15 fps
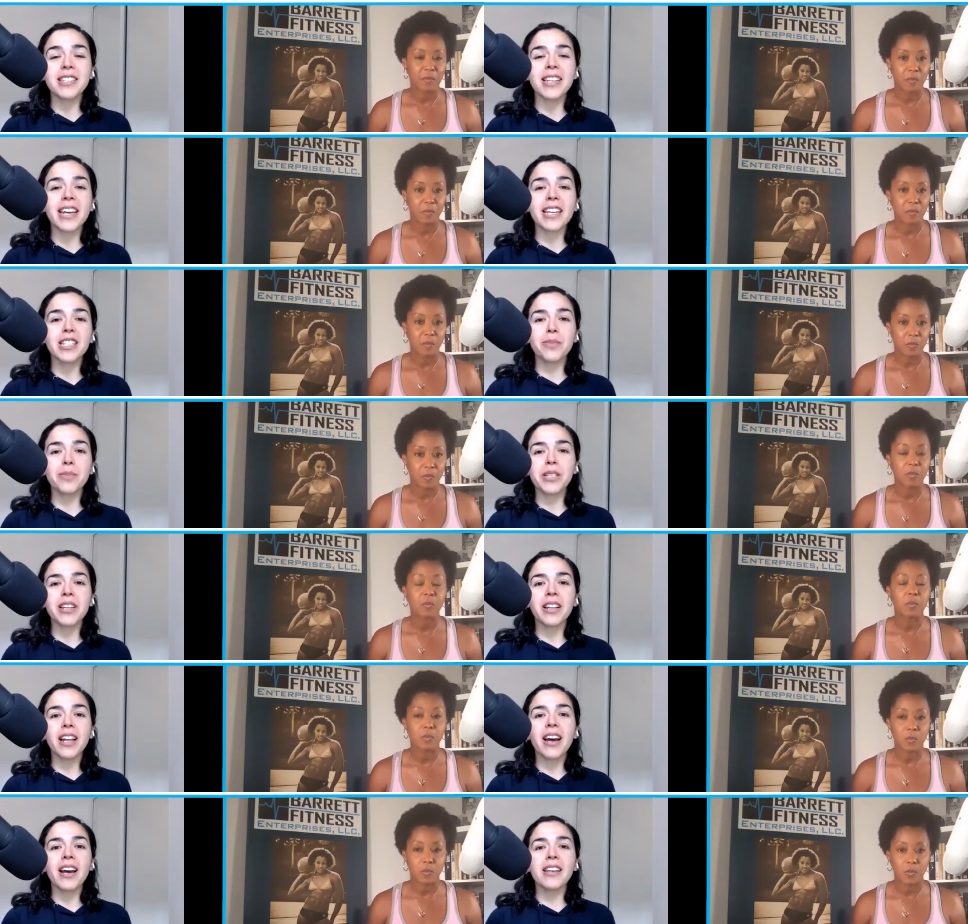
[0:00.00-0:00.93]
Speaker 1: I
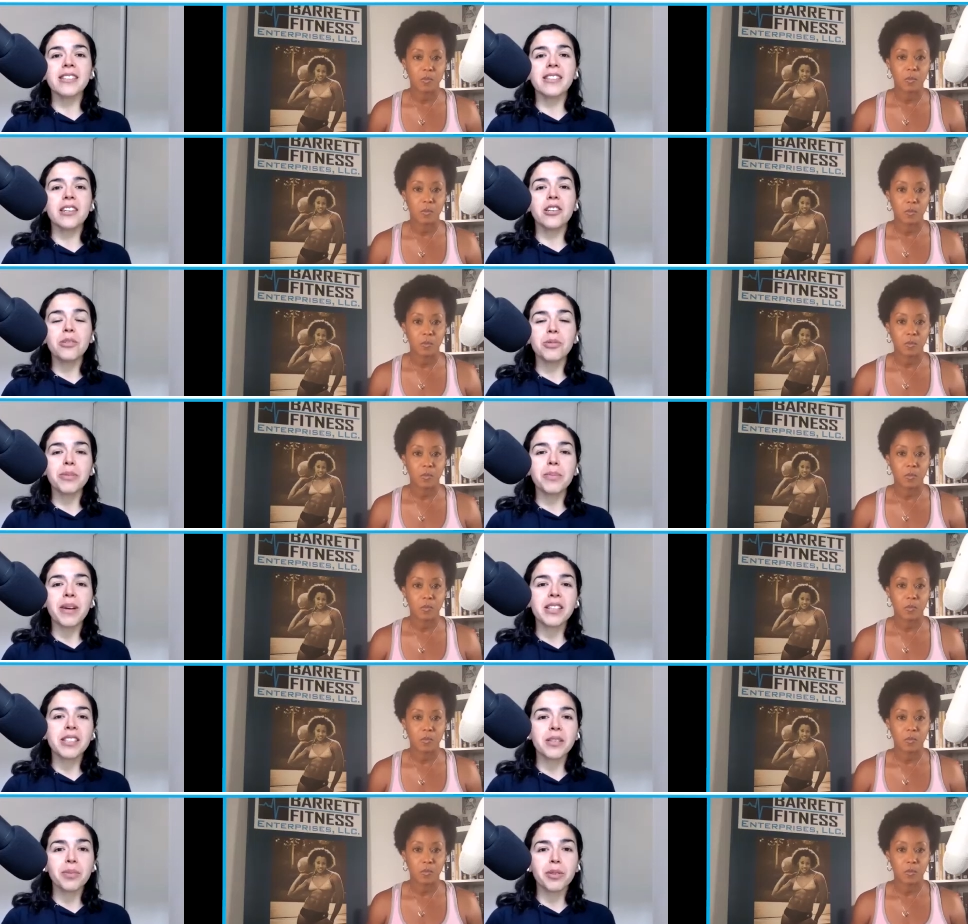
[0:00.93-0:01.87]
specialize in
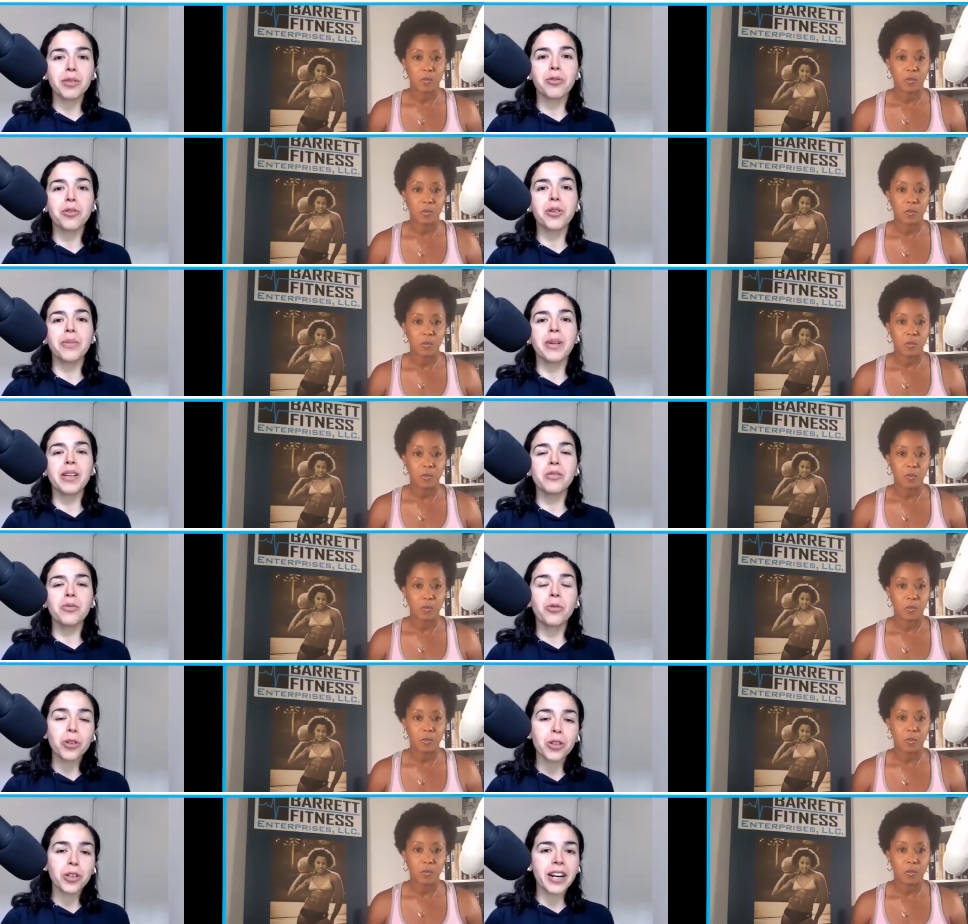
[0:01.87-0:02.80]
optimizing performance
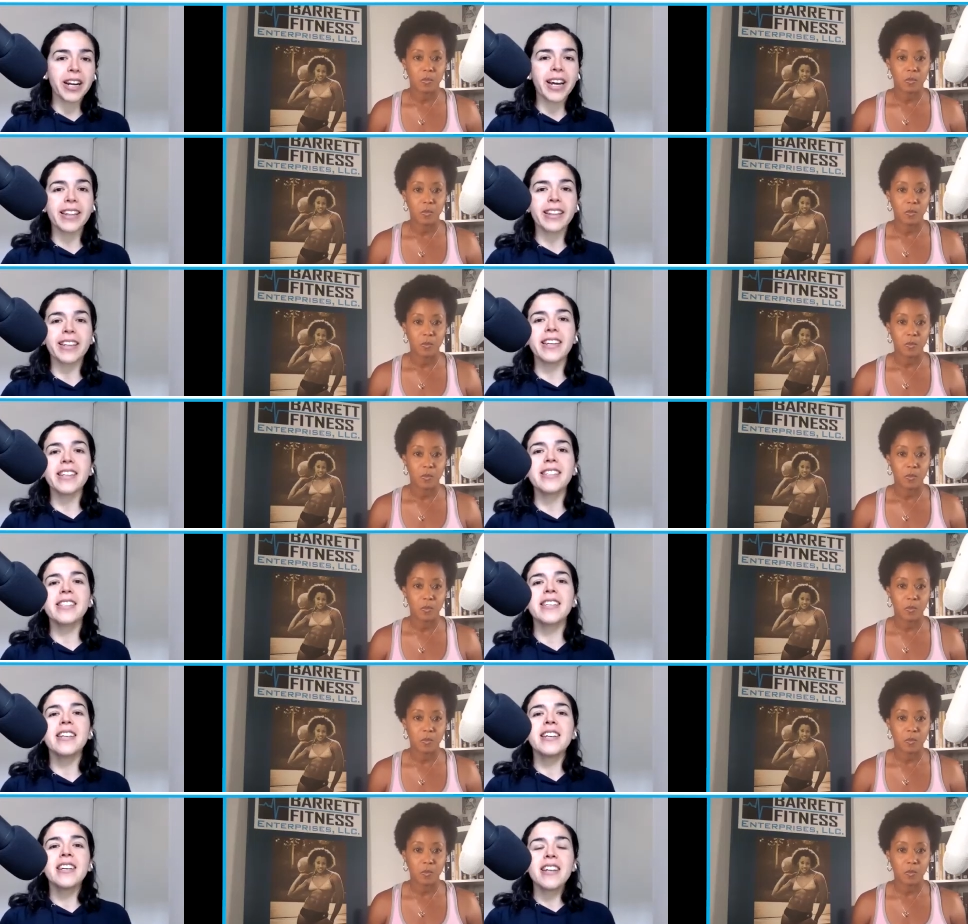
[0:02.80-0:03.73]
for triathletes
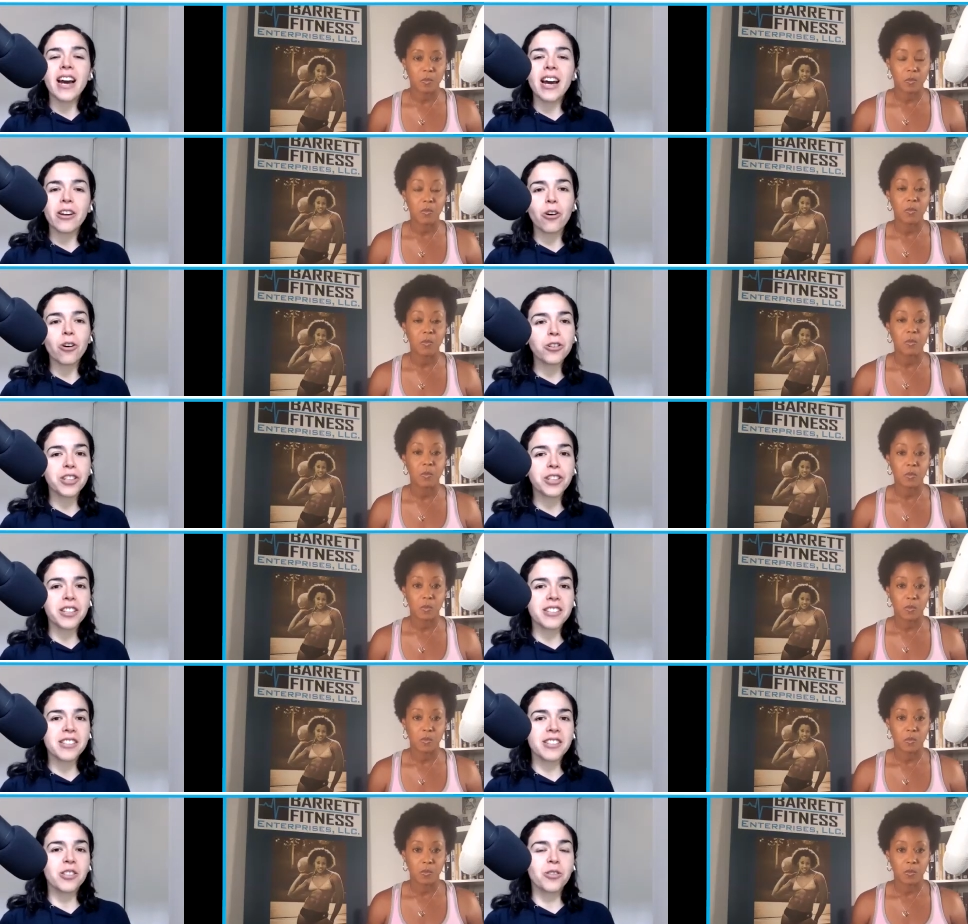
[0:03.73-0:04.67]
and ultra
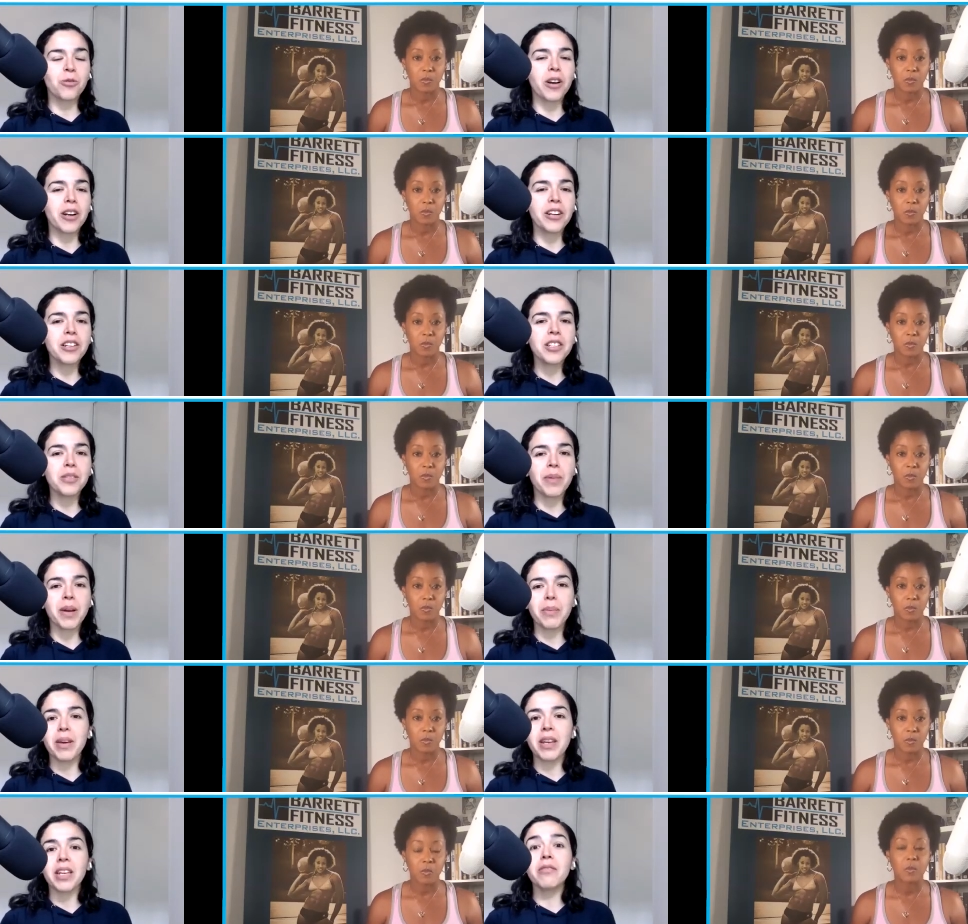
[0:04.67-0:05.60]
distance runners by
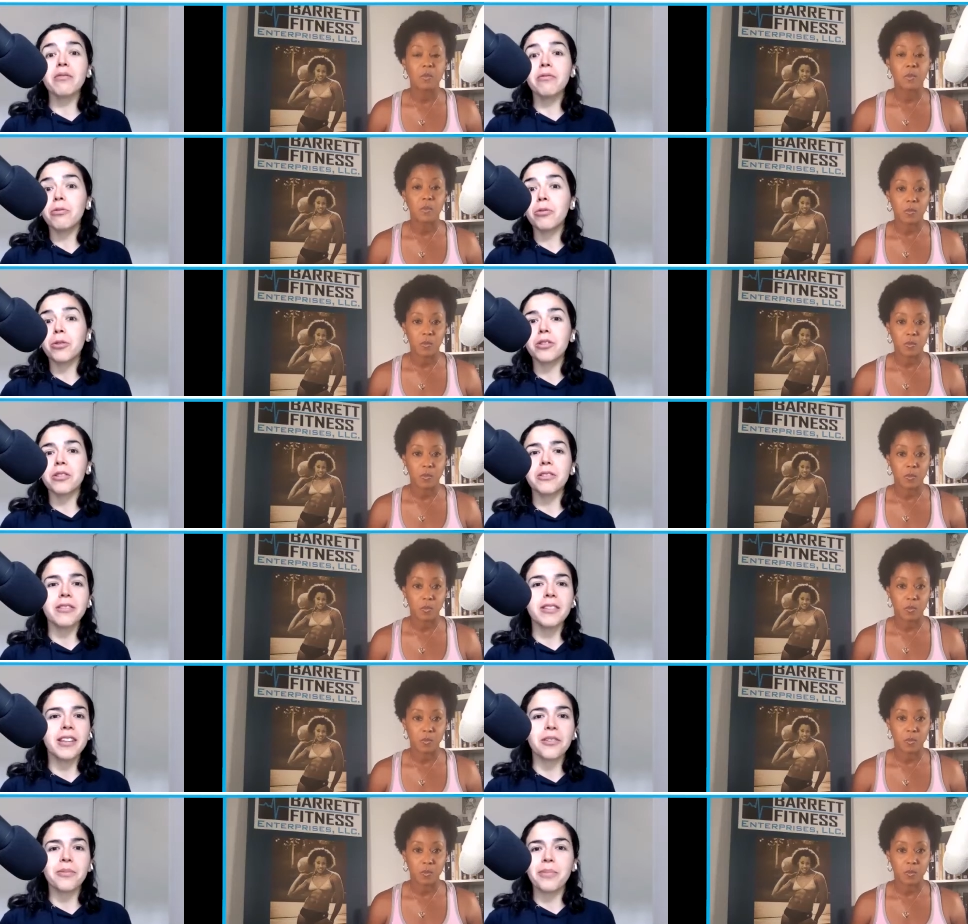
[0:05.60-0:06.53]
making food
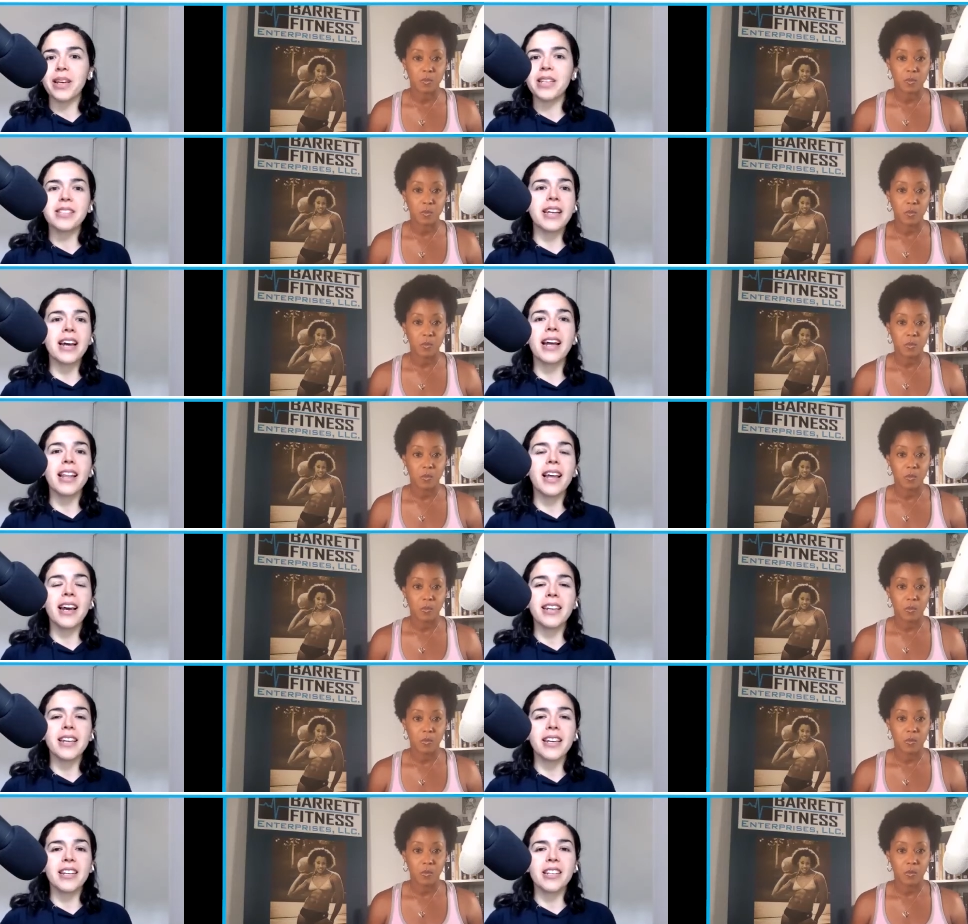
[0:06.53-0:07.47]
their best
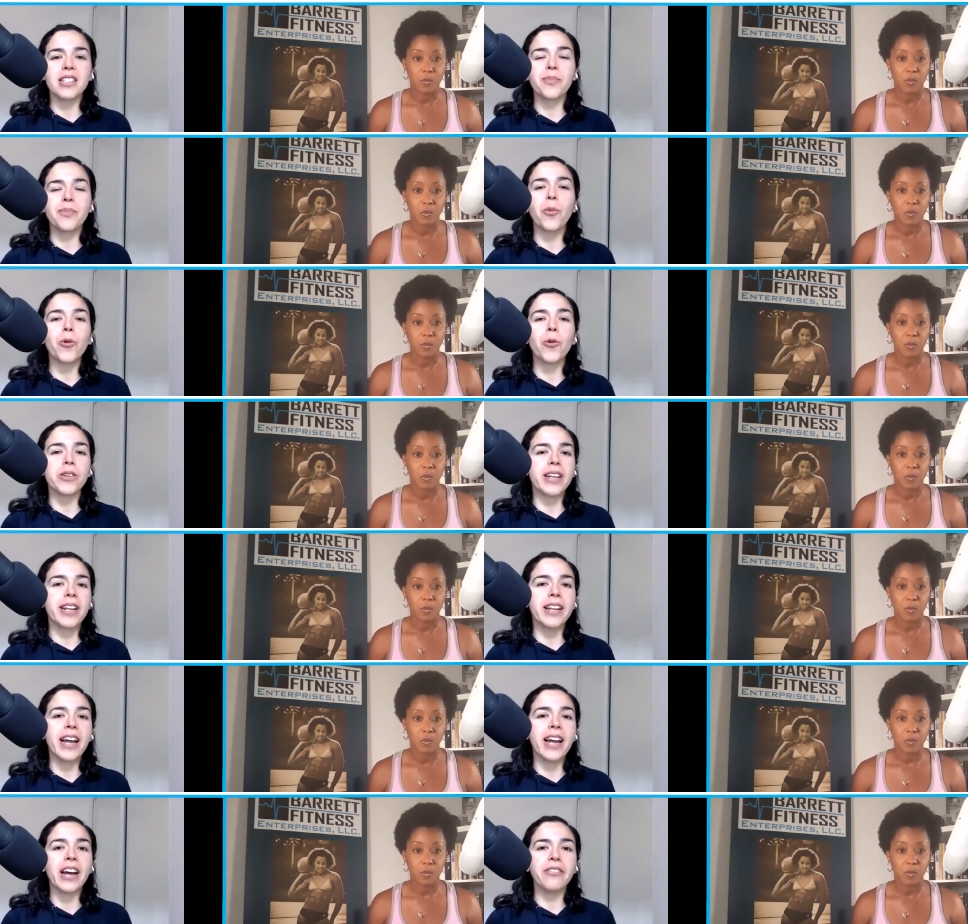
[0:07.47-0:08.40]
ally in sport and
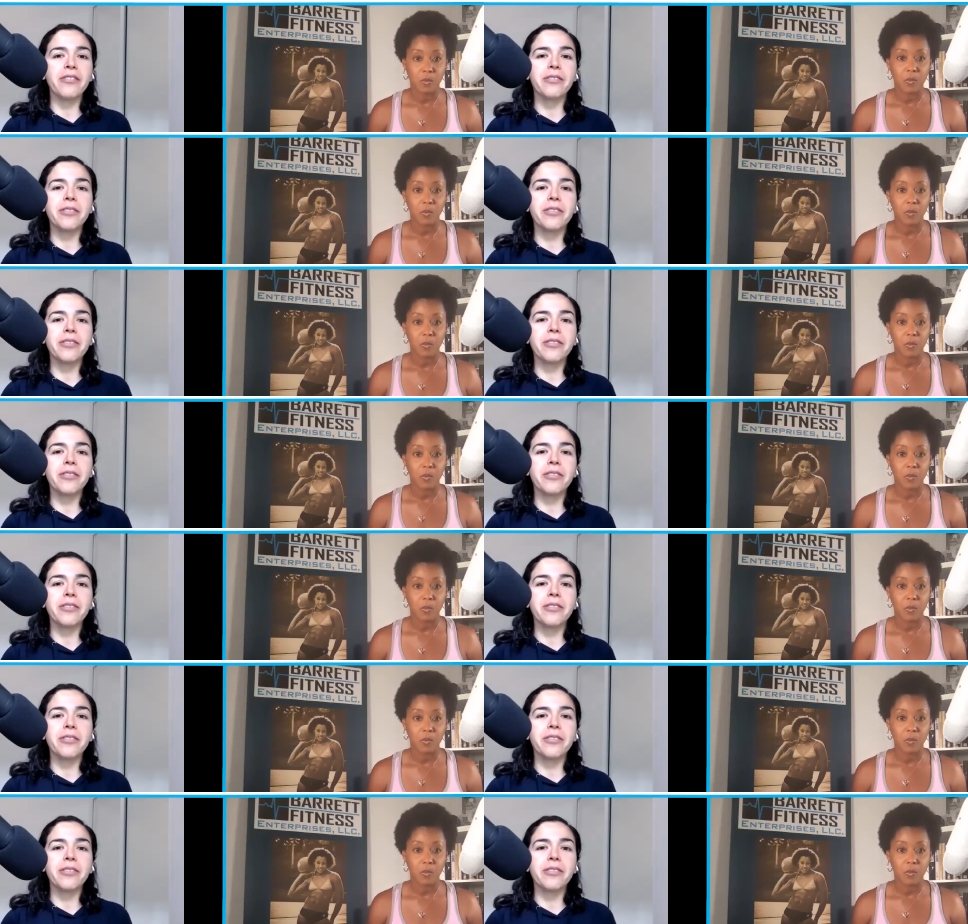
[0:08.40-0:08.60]
life.